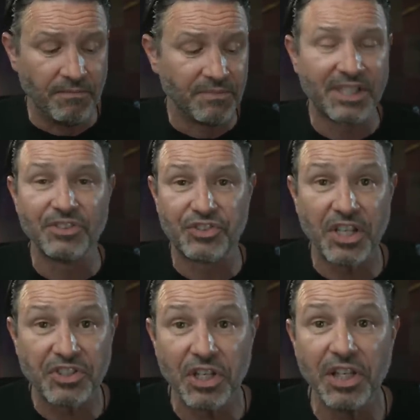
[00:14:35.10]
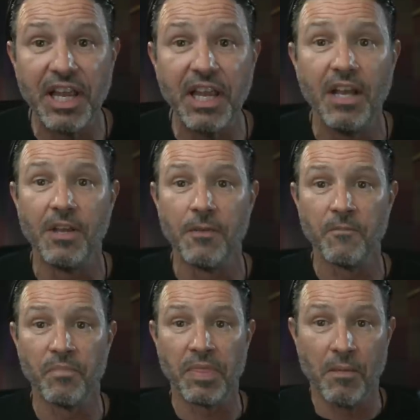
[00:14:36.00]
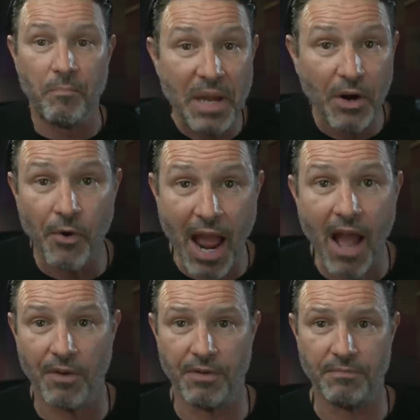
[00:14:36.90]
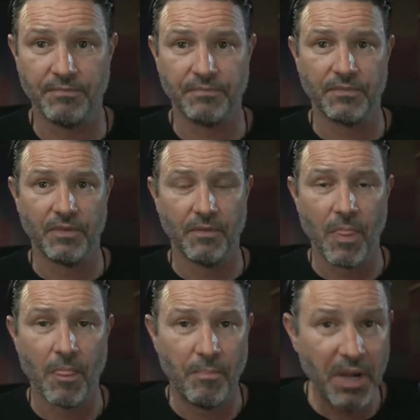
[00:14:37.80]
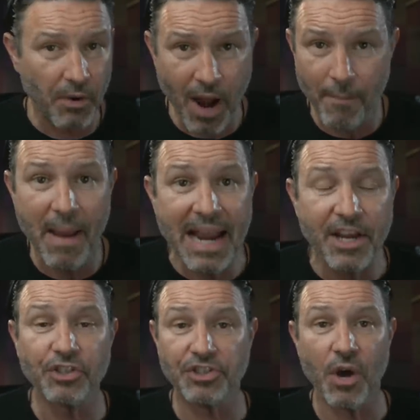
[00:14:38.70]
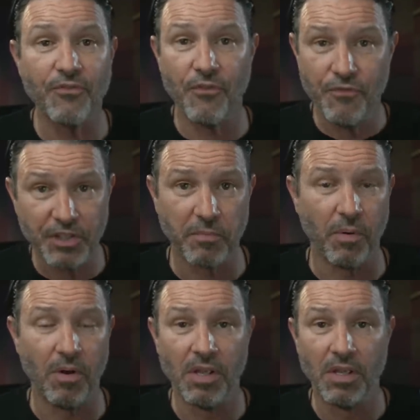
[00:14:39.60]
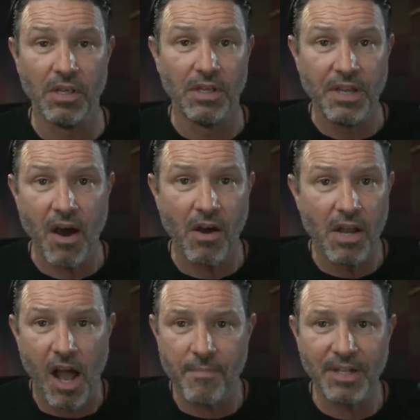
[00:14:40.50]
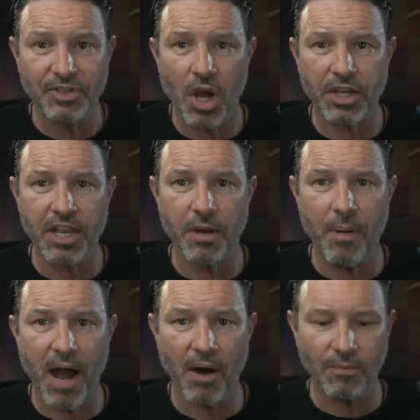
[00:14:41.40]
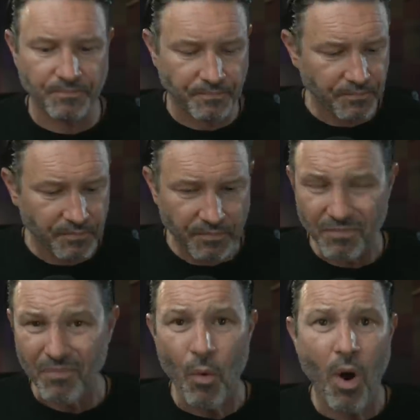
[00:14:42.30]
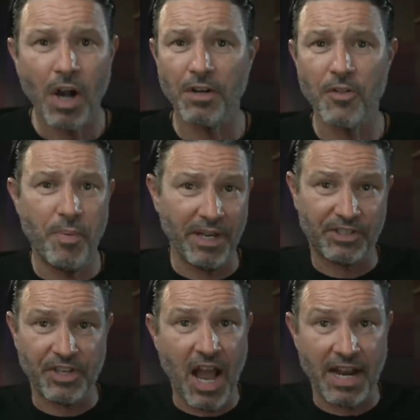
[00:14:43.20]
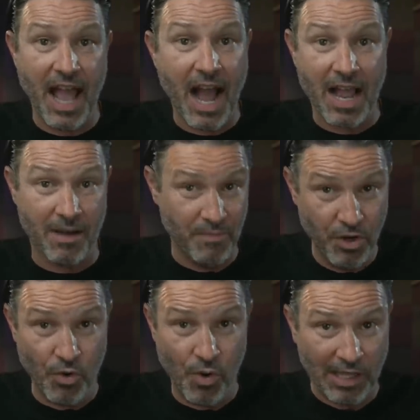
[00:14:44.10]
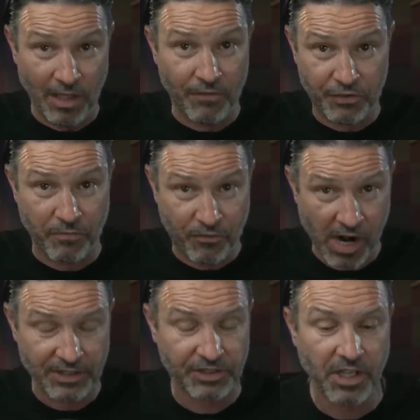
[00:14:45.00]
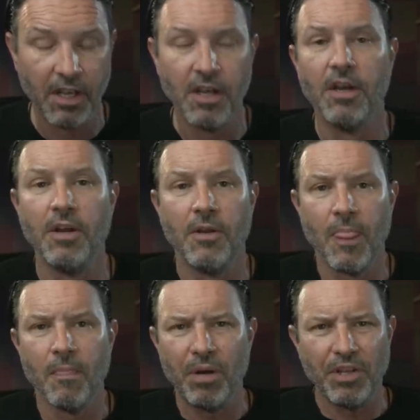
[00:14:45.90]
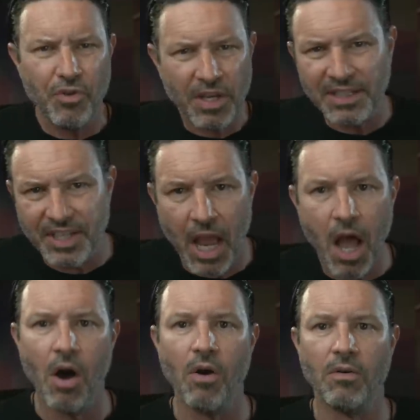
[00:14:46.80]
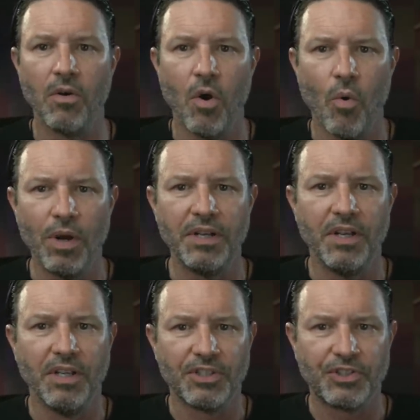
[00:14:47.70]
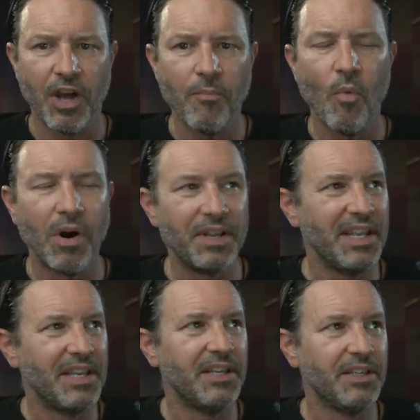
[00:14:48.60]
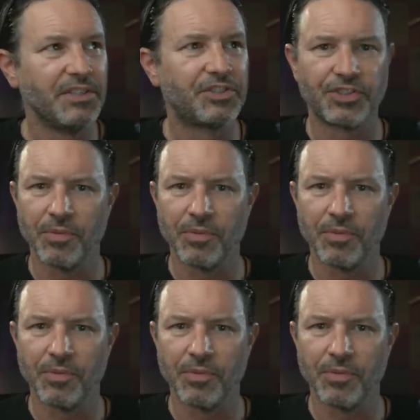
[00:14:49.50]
Consistently be around. Be around, make yourself visible. Now, I'm not talking about walking out with a big sign, Hey, I'm new. I'd love some friends. But you can tell when someone is